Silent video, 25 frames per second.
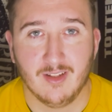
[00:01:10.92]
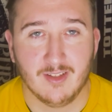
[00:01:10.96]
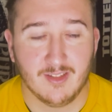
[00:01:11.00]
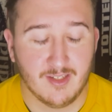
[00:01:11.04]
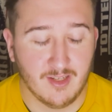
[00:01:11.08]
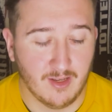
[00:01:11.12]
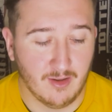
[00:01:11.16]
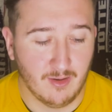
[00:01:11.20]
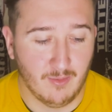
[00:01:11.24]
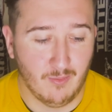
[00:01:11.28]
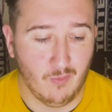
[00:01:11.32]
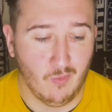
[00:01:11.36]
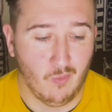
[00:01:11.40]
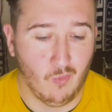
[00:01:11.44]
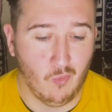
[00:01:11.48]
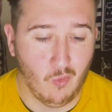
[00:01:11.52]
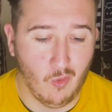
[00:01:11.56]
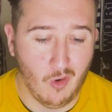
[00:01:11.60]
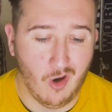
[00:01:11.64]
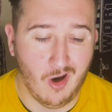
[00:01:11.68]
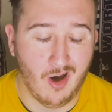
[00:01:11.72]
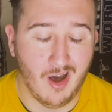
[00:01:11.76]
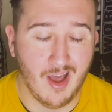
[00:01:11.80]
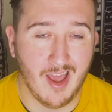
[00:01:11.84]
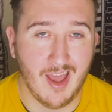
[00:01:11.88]
to
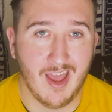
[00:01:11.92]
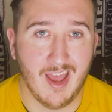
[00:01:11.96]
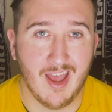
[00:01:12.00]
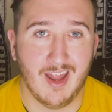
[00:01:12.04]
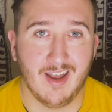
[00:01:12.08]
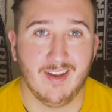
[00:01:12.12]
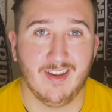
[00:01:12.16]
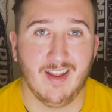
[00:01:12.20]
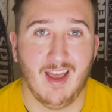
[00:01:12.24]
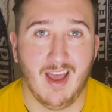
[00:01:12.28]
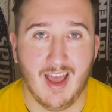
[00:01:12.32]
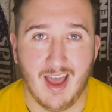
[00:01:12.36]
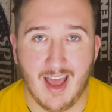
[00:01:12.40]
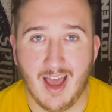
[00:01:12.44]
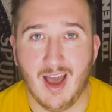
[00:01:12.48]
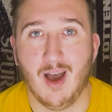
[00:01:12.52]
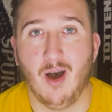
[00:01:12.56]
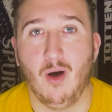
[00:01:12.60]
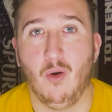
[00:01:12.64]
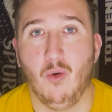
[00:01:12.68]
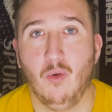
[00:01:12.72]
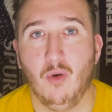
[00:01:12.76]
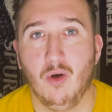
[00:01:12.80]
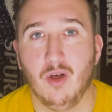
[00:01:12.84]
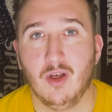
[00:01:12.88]
why and
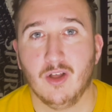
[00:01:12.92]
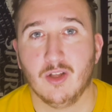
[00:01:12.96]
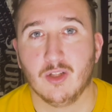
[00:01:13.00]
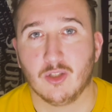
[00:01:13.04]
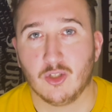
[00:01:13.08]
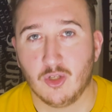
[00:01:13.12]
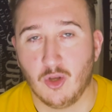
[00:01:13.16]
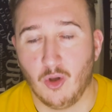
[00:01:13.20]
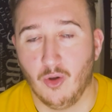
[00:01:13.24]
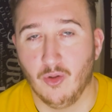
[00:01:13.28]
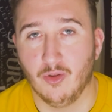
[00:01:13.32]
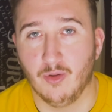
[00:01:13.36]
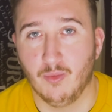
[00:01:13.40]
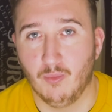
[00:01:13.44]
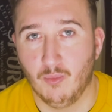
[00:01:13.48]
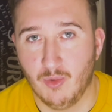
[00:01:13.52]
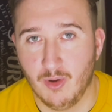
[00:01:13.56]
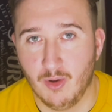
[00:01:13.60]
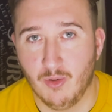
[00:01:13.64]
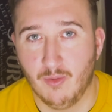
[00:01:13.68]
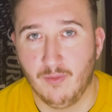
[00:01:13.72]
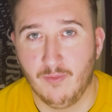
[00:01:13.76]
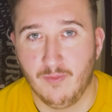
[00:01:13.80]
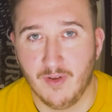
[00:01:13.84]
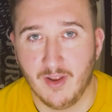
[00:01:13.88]
how Tottenham
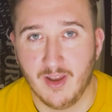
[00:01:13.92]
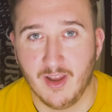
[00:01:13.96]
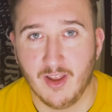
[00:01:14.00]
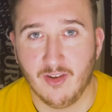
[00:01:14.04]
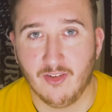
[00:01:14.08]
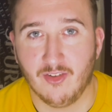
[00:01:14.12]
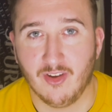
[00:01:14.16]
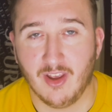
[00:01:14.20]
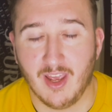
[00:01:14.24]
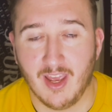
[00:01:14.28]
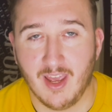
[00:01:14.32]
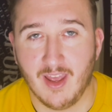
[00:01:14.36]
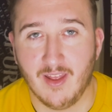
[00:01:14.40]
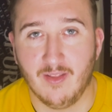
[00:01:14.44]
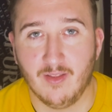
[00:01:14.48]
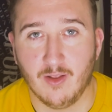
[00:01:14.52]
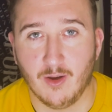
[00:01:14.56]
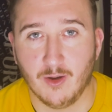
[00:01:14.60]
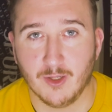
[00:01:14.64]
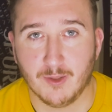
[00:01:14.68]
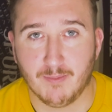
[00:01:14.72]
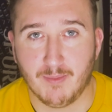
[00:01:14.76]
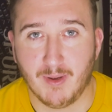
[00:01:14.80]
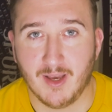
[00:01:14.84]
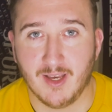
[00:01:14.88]
will finish in
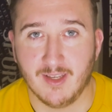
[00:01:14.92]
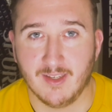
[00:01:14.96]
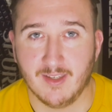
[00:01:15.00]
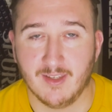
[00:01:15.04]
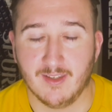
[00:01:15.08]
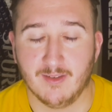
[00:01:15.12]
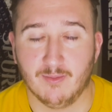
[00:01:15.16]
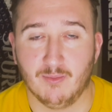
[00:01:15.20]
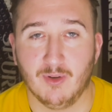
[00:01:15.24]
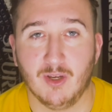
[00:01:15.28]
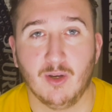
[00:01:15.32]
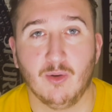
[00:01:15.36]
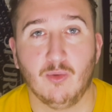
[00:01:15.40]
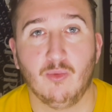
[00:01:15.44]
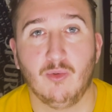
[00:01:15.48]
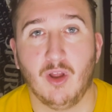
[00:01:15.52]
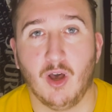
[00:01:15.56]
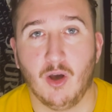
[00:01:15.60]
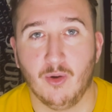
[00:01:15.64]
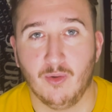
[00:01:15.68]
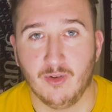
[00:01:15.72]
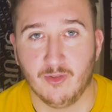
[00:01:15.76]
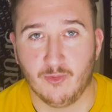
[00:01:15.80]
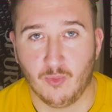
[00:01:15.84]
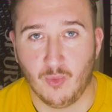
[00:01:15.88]
those spaces. We all
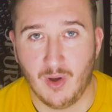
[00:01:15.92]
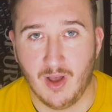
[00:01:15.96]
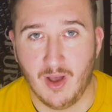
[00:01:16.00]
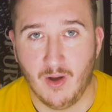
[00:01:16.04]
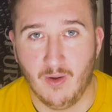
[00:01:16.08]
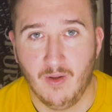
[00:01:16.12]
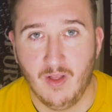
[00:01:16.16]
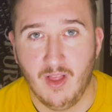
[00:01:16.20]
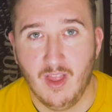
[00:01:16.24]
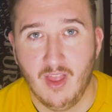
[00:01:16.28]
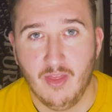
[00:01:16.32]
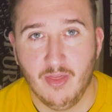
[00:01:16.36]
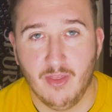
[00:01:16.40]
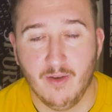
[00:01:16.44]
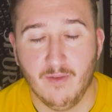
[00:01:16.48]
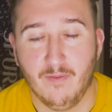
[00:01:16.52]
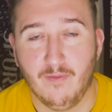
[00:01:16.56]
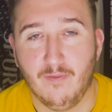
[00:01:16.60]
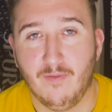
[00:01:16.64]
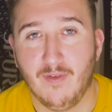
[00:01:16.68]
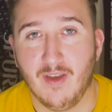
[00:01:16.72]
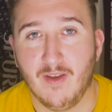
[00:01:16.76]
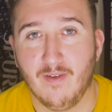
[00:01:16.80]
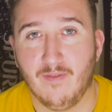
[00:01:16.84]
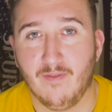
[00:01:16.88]
know as well that
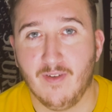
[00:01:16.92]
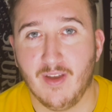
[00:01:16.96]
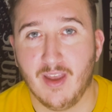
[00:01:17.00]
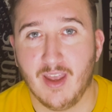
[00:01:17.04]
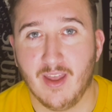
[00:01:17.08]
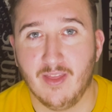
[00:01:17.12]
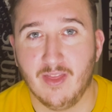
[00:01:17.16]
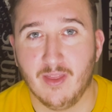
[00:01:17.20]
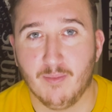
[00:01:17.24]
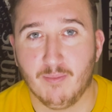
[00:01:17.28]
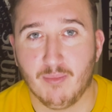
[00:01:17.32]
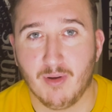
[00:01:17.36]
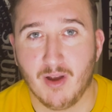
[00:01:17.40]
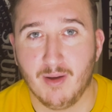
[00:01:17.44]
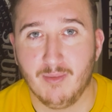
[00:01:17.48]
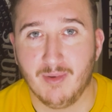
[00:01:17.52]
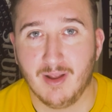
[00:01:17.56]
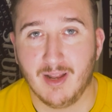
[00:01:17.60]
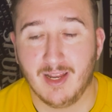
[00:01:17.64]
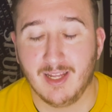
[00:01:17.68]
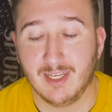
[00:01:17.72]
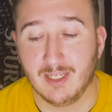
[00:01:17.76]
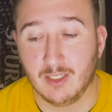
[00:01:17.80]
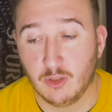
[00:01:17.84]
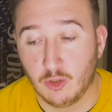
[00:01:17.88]
fifth in the Premier
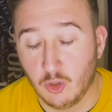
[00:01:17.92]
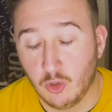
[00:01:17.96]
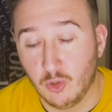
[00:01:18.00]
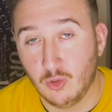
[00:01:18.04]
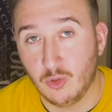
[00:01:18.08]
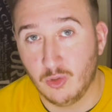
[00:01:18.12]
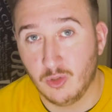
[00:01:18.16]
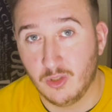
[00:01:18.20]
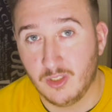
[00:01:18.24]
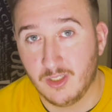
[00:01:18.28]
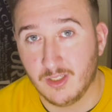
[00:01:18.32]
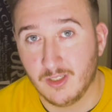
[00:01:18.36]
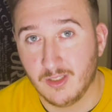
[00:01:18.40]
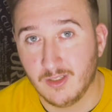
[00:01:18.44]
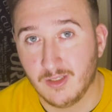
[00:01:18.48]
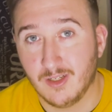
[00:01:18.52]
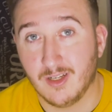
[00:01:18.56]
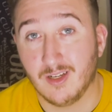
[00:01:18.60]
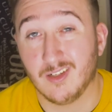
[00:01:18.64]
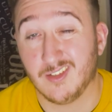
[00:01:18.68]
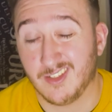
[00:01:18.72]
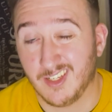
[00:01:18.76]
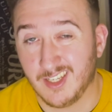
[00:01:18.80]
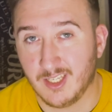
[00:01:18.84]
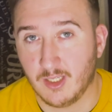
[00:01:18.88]
League could
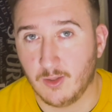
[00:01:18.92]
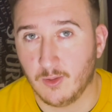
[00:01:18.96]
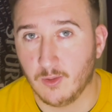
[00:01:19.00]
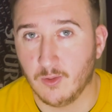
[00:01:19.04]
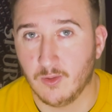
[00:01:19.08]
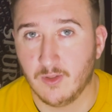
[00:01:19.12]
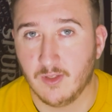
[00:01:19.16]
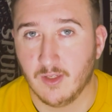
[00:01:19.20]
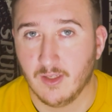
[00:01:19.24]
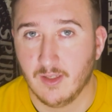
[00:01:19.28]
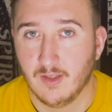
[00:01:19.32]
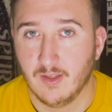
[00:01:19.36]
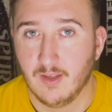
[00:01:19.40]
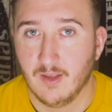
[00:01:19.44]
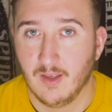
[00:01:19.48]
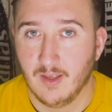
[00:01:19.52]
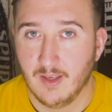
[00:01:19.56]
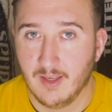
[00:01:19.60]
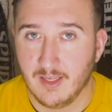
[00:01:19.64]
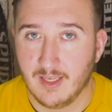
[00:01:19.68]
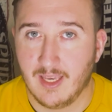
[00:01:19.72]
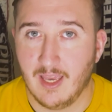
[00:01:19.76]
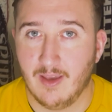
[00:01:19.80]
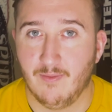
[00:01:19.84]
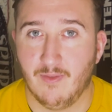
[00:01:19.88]

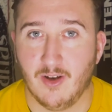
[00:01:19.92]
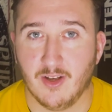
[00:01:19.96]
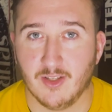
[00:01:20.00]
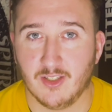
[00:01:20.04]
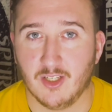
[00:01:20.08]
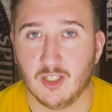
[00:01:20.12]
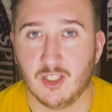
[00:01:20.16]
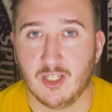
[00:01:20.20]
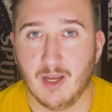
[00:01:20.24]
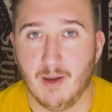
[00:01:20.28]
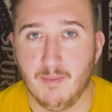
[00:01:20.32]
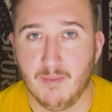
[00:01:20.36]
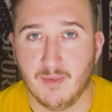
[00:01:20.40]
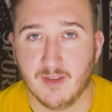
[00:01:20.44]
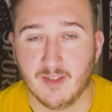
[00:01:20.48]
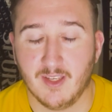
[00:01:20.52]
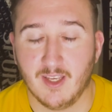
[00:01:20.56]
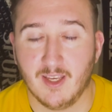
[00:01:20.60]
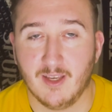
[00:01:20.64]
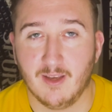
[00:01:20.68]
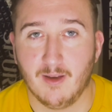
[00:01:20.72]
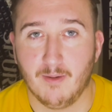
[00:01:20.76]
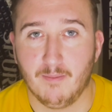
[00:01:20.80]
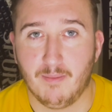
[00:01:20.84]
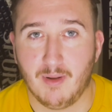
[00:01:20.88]
give us a Champions
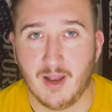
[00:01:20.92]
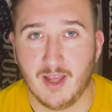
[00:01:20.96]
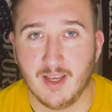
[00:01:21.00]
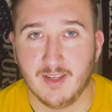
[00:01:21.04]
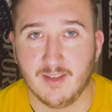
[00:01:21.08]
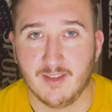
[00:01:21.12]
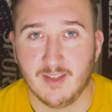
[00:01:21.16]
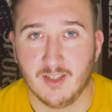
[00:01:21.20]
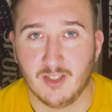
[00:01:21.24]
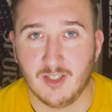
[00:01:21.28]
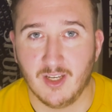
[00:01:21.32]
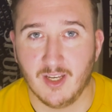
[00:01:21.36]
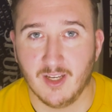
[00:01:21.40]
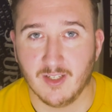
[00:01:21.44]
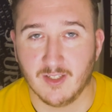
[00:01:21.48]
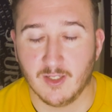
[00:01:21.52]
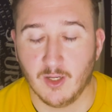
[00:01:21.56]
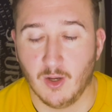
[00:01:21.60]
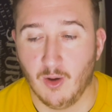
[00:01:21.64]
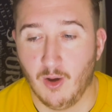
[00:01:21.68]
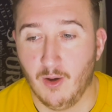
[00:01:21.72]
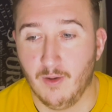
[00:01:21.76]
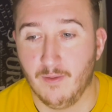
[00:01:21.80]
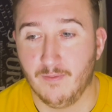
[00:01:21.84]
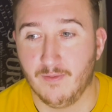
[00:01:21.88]
League place this year.
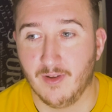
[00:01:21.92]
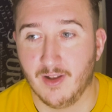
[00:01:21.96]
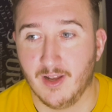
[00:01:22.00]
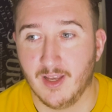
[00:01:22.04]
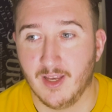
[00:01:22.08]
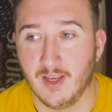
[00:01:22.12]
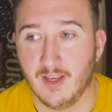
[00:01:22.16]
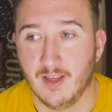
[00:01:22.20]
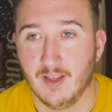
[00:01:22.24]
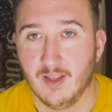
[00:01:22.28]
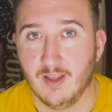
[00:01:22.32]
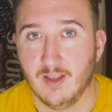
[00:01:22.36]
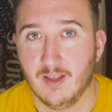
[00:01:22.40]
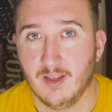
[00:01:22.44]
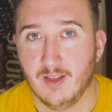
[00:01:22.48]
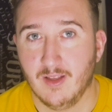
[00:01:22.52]
So hopefully